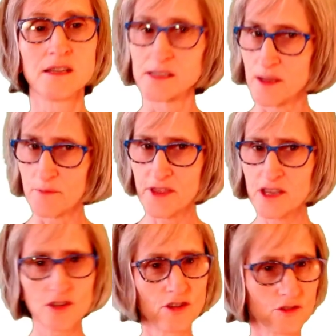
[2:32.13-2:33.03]

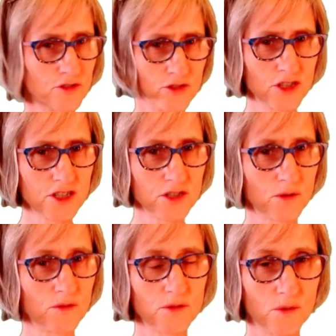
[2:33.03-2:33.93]
something good
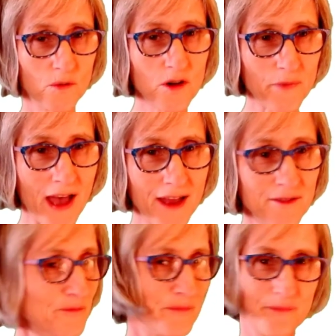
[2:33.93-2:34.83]
or bad,
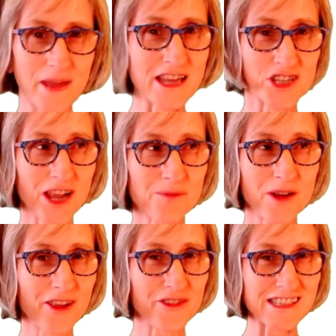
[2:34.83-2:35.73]
make a check
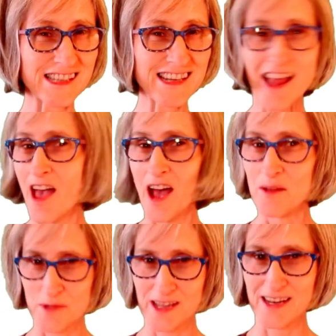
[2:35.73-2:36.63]
mark if it's good
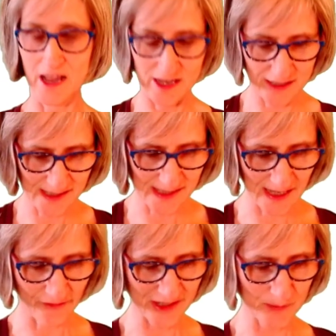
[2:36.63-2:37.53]
and make an X
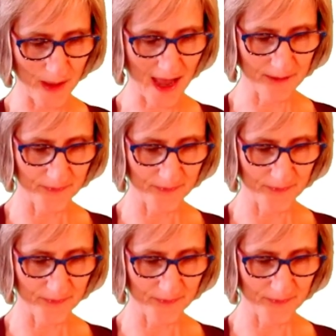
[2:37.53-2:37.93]
if it's bad.